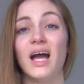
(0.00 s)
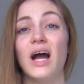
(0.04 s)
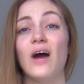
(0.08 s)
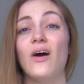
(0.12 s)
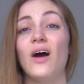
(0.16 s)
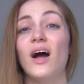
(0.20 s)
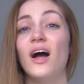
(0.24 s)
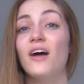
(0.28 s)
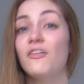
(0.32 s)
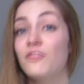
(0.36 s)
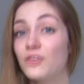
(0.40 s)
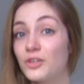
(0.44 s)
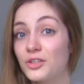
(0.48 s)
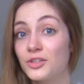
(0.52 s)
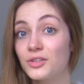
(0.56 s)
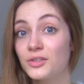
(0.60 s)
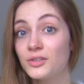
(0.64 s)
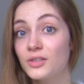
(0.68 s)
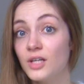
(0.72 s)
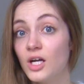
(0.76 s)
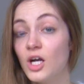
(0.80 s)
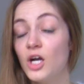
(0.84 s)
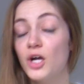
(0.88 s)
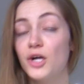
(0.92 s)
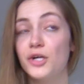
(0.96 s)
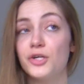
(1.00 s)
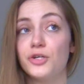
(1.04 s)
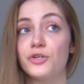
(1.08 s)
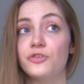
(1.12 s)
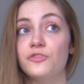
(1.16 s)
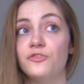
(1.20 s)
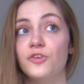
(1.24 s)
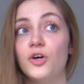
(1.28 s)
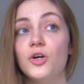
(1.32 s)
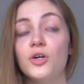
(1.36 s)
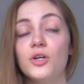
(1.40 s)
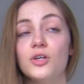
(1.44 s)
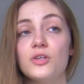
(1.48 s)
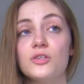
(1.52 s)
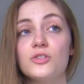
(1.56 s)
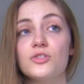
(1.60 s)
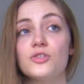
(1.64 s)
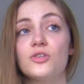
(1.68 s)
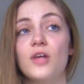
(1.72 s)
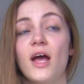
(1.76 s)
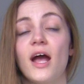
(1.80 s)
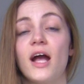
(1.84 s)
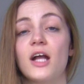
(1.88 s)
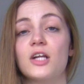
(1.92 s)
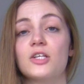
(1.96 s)
However, your focus
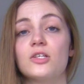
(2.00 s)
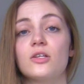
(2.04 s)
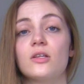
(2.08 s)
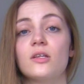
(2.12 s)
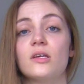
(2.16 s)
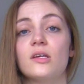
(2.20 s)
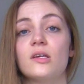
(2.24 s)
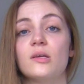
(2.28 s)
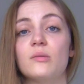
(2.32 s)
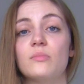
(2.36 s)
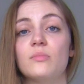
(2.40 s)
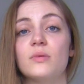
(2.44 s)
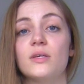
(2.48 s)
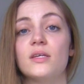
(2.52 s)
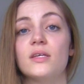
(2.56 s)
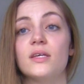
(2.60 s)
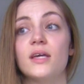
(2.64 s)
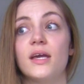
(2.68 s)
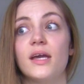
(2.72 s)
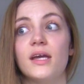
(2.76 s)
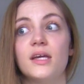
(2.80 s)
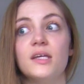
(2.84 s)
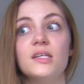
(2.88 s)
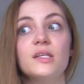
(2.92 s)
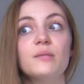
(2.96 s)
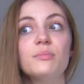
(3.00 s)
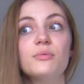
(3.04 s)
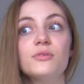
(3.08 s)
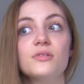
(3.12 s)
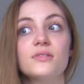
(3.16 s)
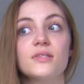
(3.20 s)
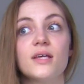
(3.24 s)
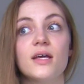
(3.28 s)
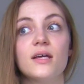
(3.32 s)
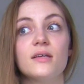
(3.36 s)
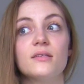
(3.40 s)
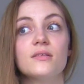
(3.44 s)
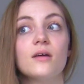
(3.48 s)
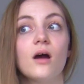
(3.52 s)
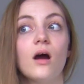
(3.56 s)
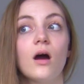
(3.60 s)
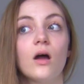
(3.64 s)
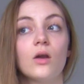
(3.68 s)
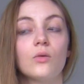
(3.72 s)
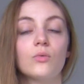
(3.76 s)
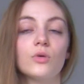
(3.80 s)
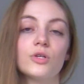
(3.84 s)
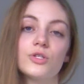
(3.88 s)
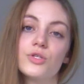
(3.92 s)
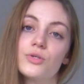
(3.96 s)
should actually be 80%
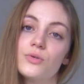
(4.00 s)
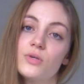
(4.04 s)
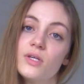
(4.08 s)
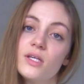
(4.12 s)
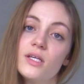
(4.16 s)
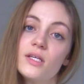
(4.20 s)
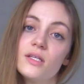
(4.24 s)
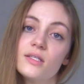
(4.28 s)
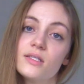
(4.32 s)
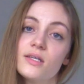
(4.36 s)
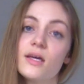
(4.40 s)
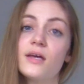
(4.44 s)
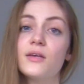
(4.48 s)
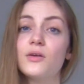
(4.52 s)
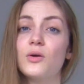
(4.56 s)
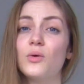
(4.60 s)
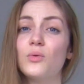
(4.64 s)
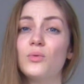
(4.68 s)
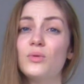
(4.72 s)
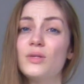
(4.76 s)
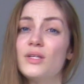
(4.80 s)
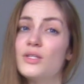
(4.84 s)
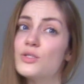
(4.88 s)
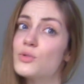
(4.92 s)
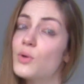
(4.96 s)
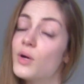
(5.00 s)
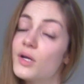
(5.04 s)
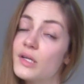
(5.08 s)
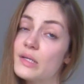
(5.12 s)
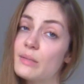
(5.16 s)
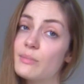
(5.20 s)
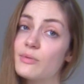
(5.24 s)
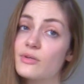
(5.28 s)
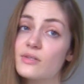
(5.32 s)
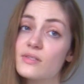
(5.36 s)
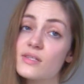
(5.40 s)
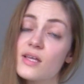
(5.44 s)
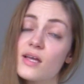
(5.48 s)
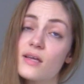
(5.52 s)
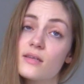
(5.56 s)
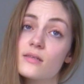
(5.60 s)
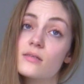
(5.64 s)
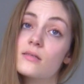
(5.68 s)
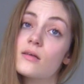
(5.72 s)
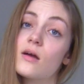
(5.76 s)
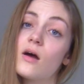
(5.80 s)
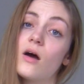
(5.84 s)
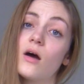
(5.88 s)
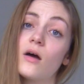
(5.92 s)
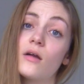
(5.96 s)
on what you eat and only
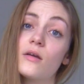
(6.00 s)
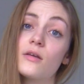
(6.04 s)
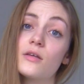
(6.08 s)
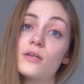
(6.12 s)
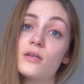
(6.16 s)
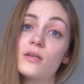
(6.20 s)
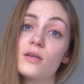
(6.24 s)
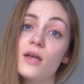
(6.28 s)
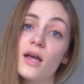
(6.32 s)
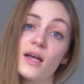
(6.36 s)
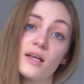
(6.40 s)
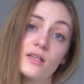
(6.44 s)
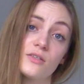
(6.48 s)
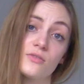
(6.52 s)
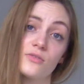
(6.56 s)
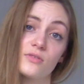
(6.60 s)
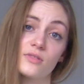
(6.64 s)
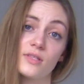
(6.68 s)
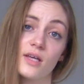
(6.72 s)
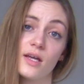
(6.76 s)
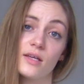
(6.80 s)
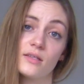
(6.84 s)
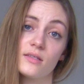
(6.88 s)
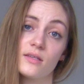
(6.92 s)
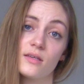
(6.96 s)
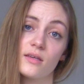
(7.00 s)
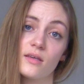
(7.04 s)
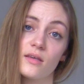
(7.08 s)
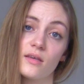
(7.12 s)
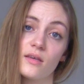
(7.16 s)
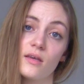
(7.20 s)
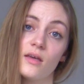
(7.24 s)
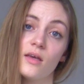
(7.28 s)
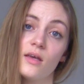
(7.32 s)
20% on exercising.